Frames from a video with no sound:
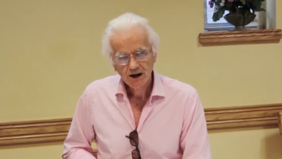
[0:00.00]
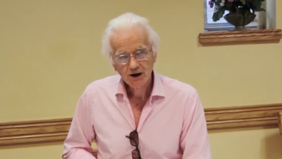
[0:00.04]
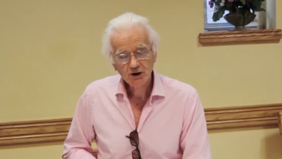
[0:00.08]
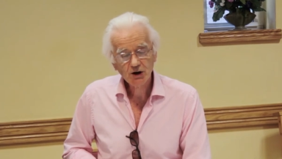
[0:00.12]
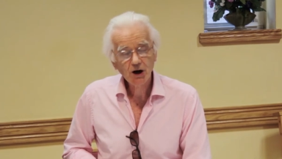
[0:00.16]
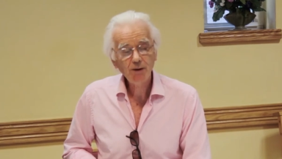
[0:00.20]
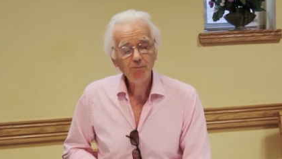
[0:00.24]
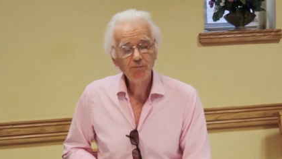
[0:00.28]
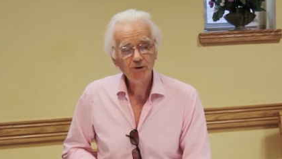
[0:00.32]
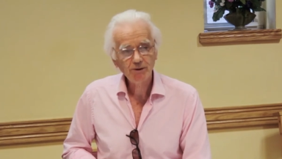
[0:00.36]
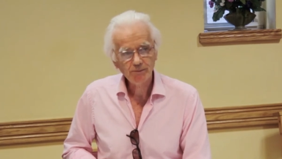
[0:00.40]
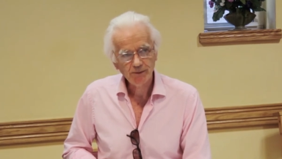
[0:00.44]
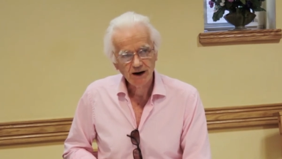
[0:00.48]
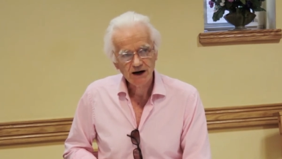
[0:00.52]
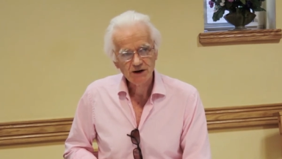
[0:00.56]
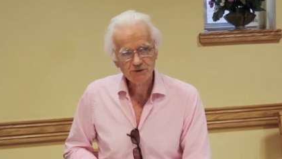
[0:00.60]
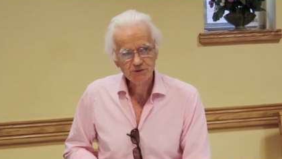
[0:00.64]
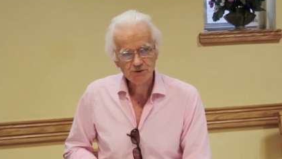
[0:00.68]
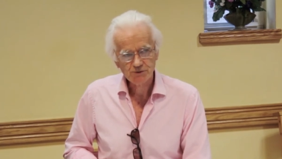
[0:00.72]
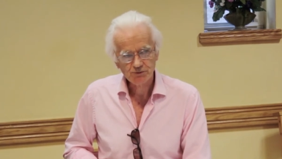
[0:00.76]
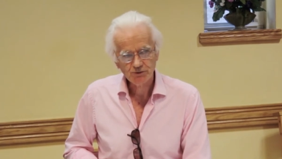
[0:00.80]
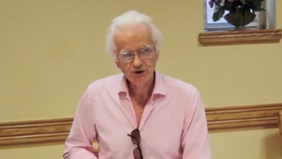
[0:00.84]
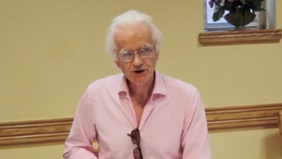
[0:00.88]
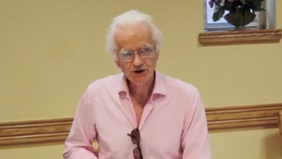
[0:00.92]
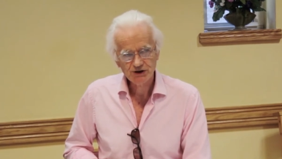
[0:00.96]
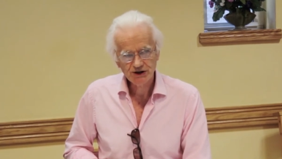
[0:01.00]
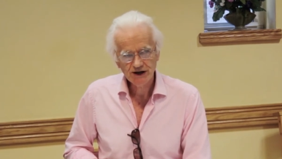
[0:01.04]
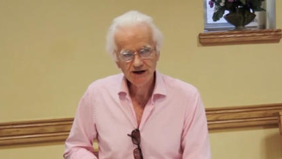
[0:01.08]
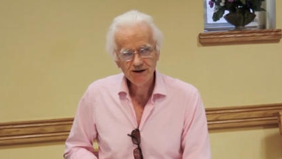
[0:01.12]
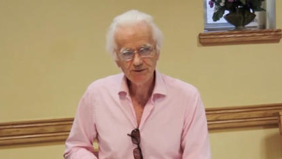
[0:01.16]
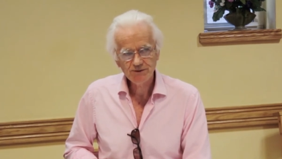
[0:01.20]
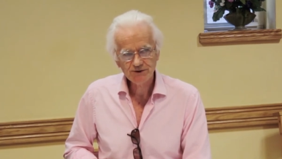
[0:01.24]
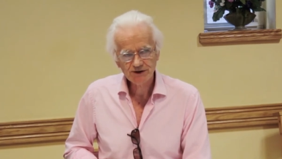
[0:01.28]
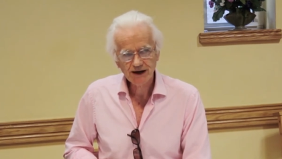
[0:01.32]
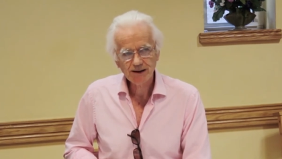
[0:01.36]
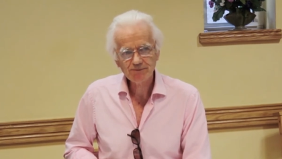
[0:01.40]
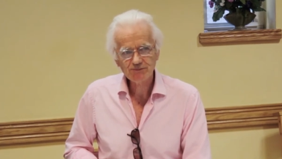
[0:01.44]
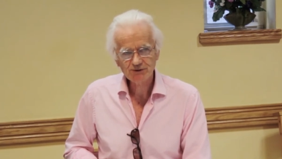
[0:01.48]
compromise was reached. He
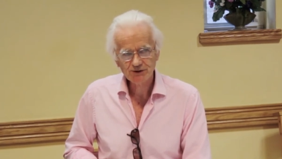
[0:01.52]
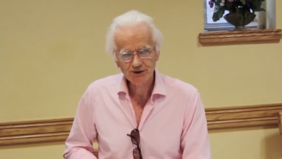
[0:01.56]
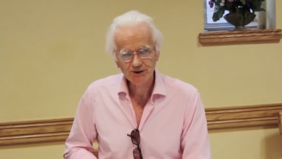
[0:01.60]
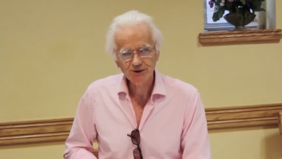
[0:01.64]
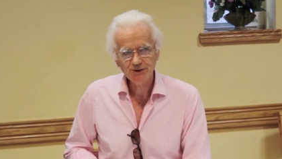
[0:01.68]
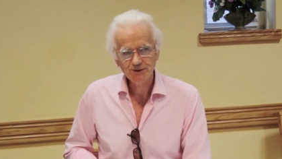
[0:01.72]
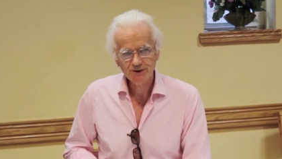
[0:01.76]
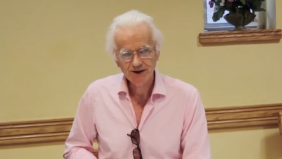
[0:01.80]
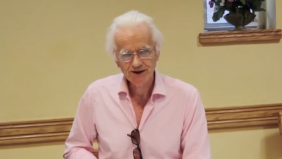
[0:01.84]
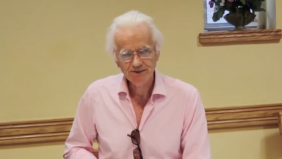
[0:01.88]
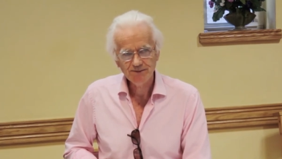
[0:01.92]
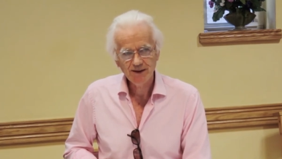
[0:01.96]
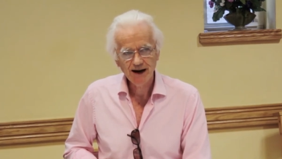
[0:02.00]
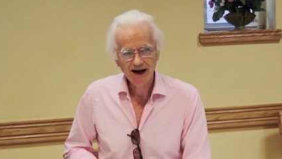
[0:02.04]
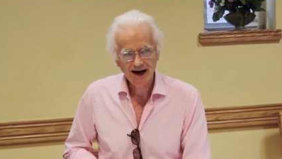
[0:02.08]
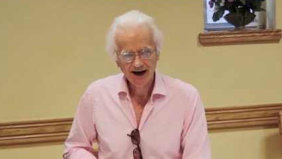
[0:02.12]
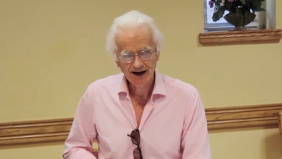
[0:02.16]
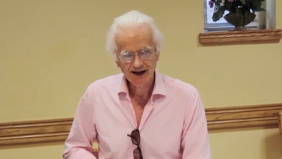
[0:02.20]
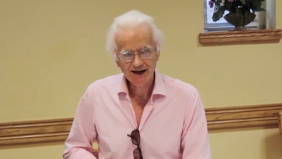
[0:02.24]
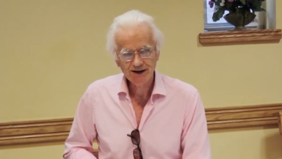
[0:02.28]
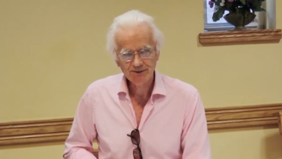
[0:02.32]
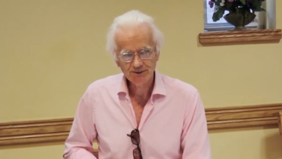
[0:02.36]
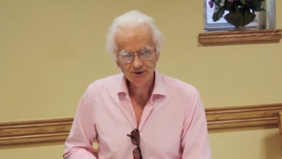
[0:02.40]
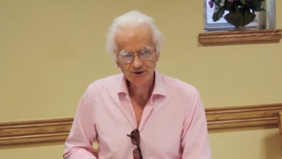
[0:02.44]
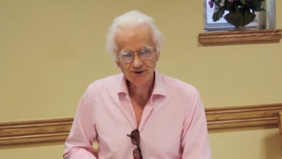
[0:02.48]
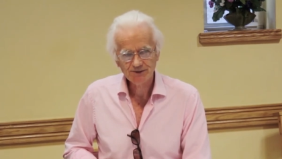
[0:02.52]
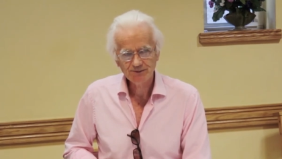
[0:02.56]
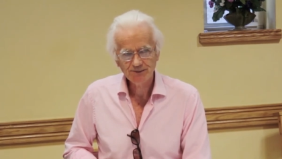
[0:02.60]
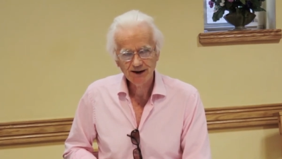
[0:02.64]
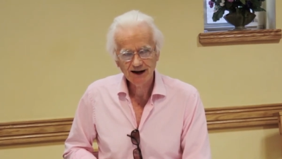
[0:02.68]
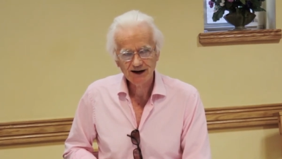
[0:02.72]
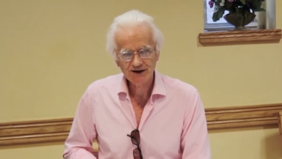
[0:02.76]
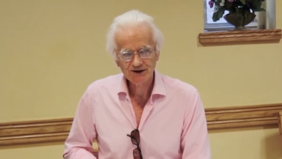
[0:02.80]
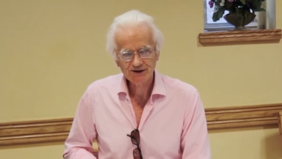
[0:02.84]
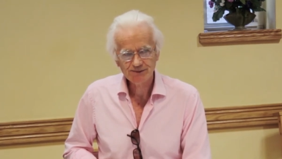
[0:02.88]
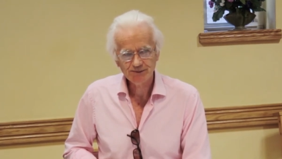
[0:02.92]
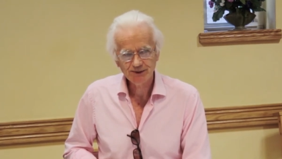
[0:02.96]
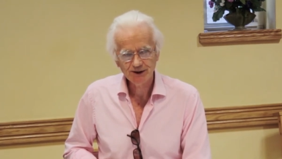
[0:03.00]
was absolutely mad. He was
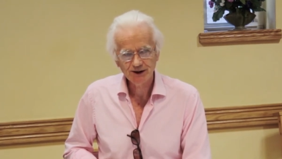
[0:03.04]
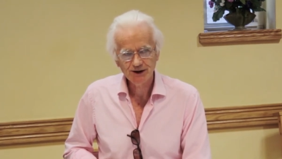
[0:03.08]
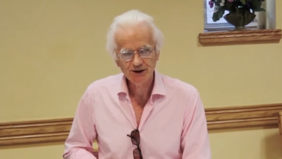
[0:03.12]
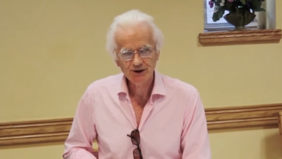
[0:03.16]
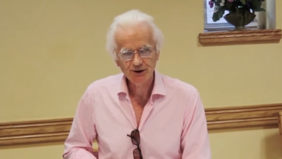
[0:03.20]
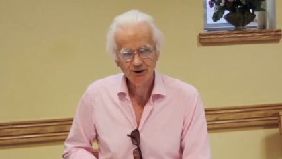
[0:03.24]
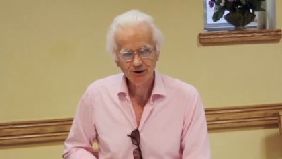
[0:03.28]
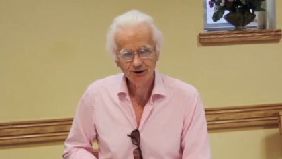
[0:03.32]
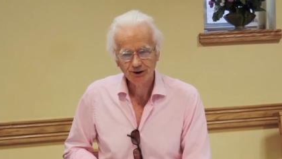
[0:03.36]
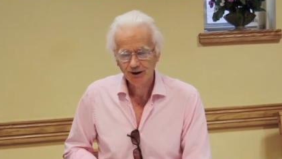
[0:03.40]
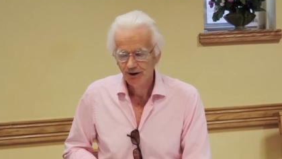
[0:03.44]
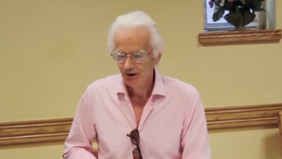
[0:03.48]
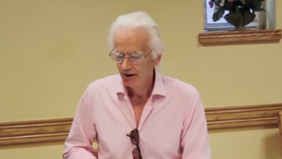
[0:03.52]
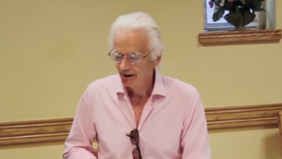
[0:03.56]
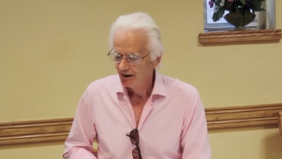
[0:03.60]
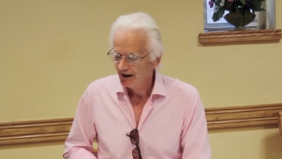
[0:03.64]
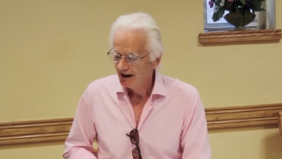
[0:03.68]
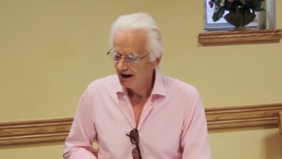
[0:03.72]
mad as a bird dog.